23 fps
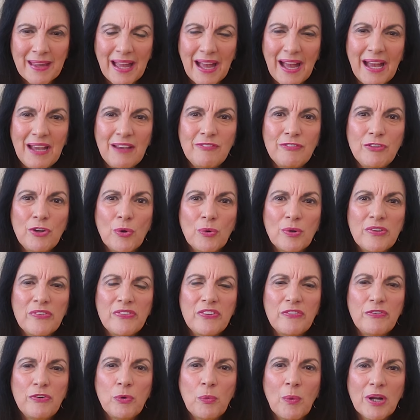I've noticed
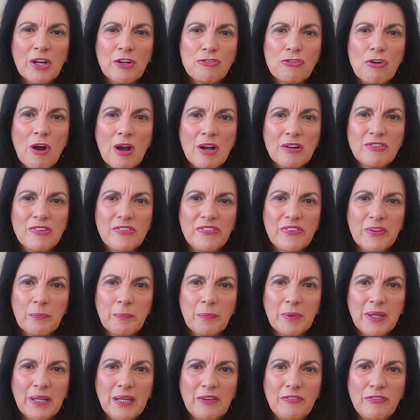if you want to talk to
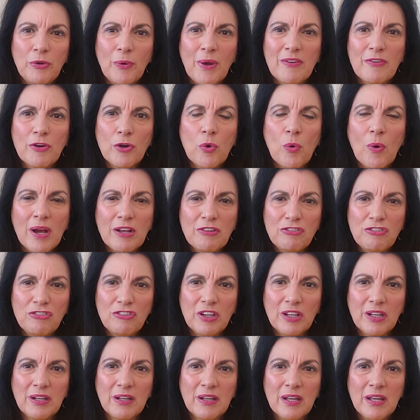somebody, if you have a
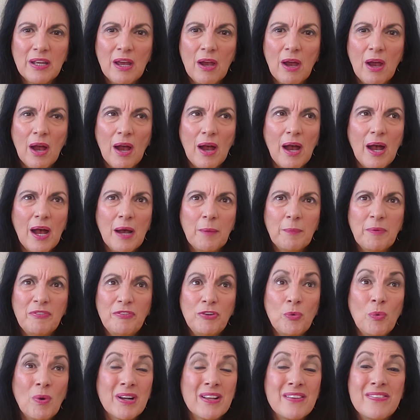question, if
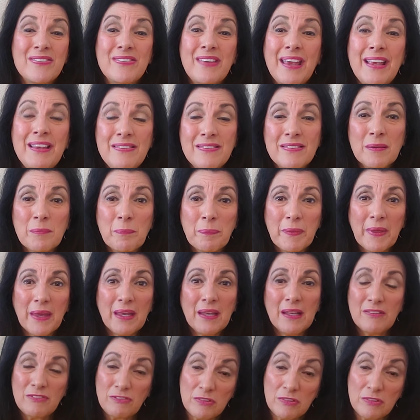you want to say something,